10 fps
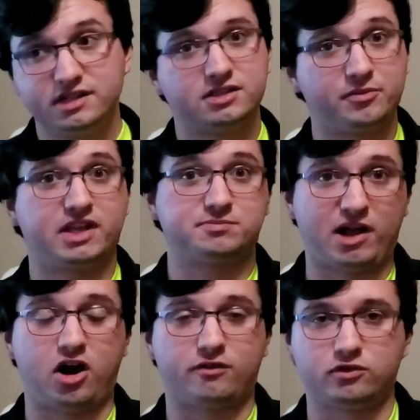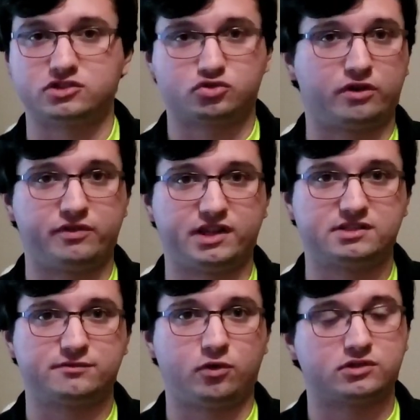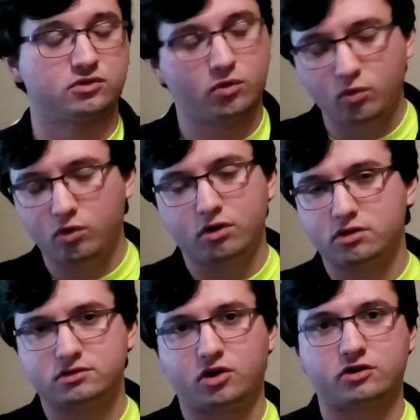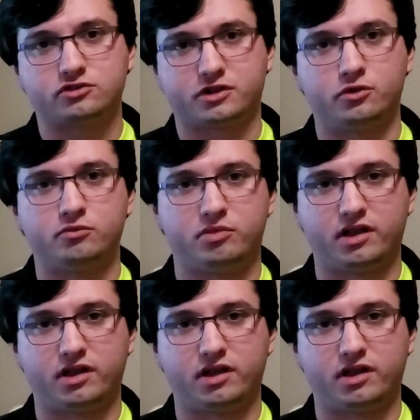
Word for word: something as powerful as Destroyed Phoenix Enforcer or Dark Dragoon,